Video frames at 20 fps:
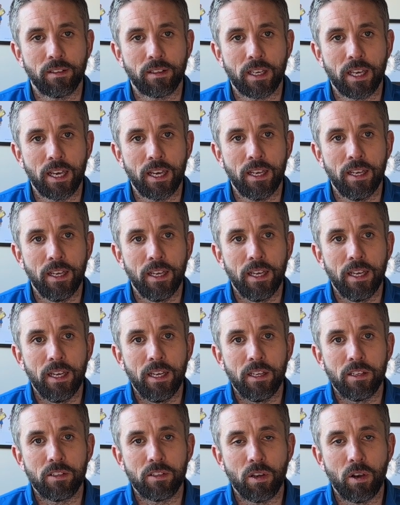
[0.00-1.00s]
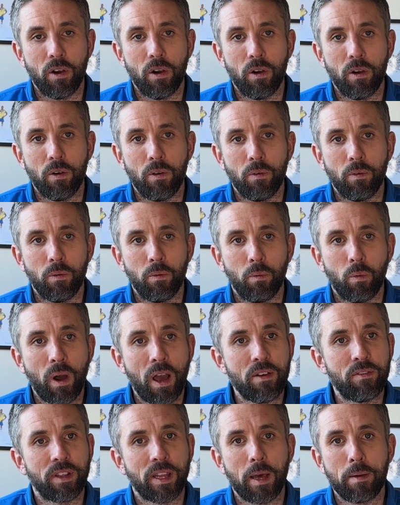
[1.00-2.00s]
Okay, so
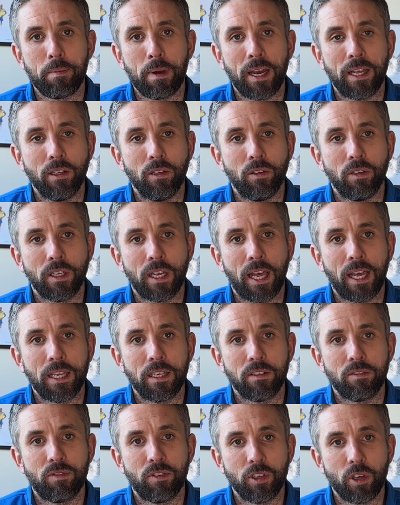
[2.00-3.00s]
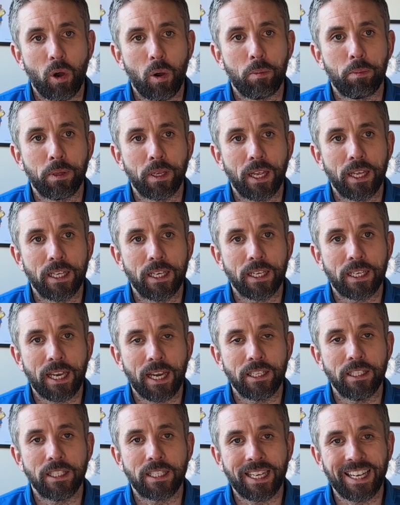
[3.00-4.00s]
whatever that might look like for your player,
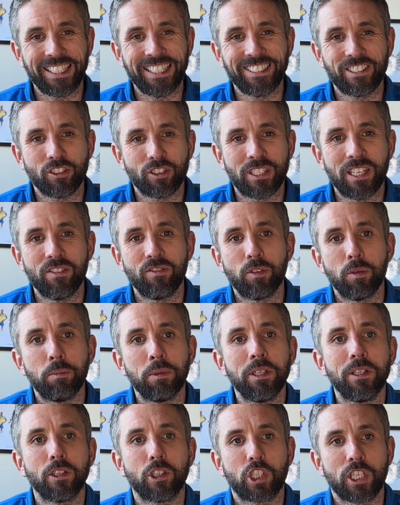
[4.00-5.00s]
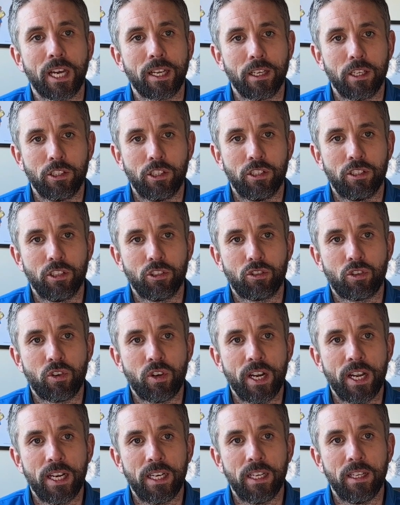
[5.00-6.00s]
can you just give them little challenges at
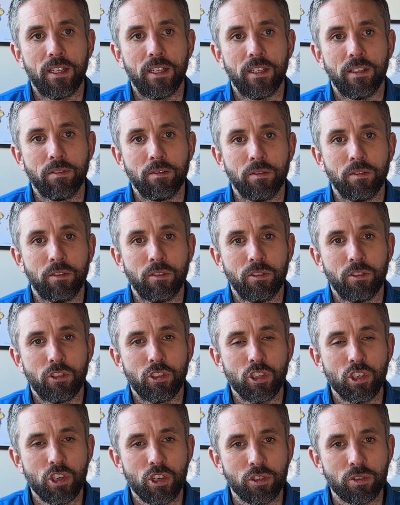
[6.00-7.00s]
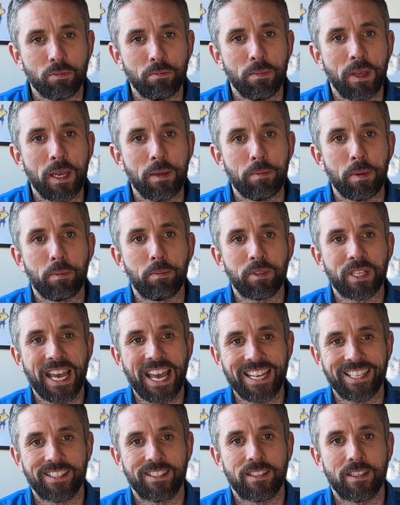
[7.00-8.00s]
training that just maybe
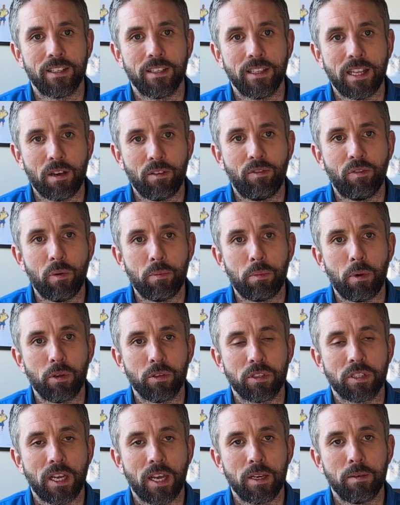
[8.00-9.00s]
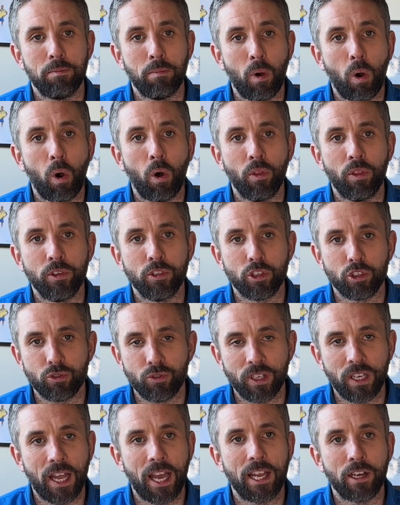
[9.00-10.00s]
test that football side more than just
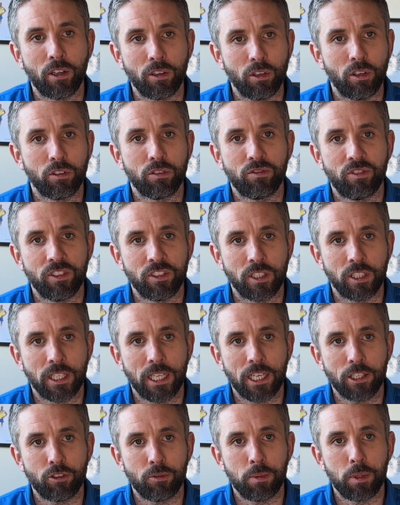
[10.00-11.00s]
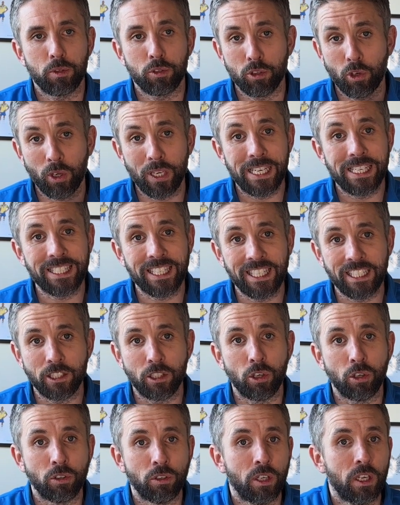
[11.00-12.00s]
relying on those physical attributes? Not easily
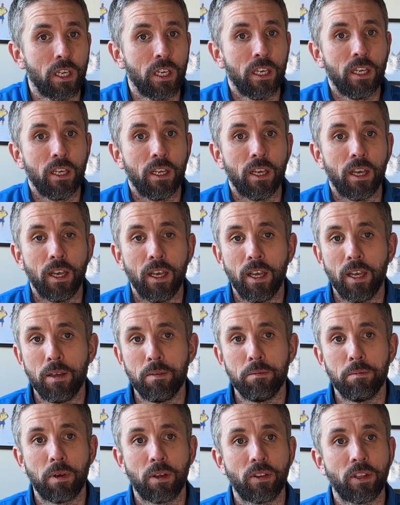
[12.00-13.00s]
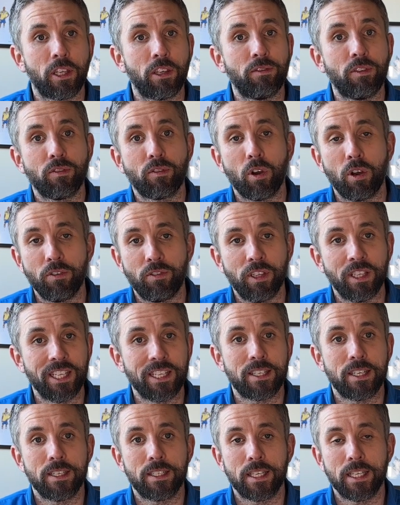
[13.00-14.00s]
done. I think if you
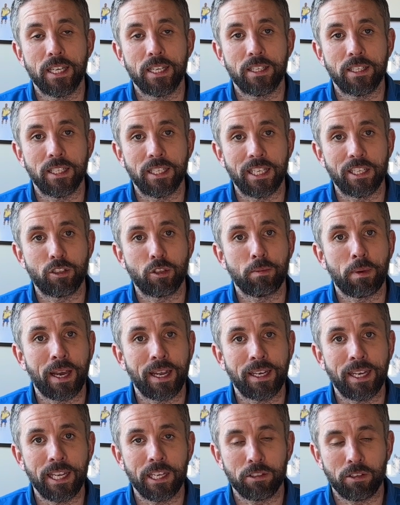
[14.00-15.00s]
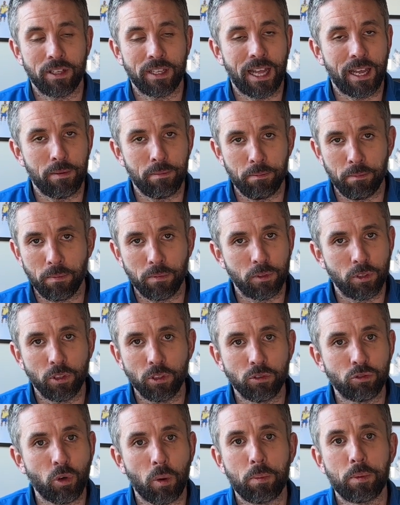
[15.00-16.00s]
listen to this, you need some ideas on that,
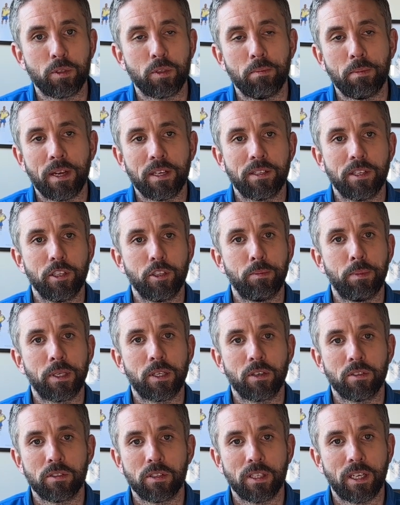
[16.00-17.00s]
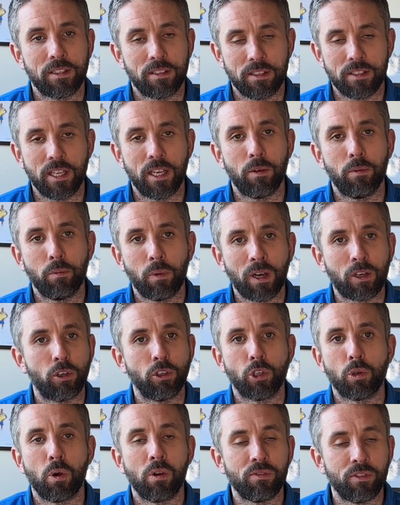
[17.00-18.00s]
drop us a message, because as I say, I
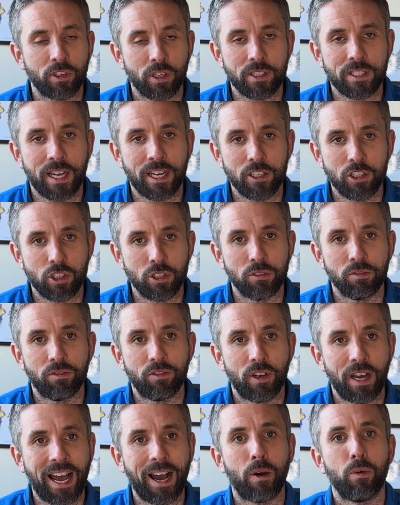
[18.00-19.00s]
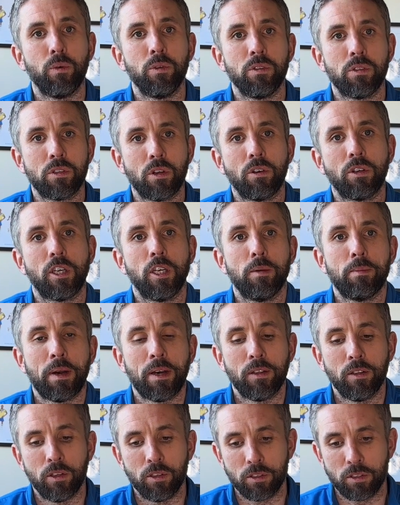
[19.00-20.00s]
could go off on a tangent for hours talking
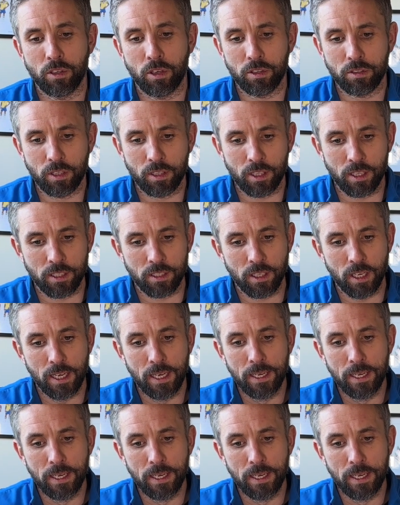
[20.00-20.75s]
about those sorts of things.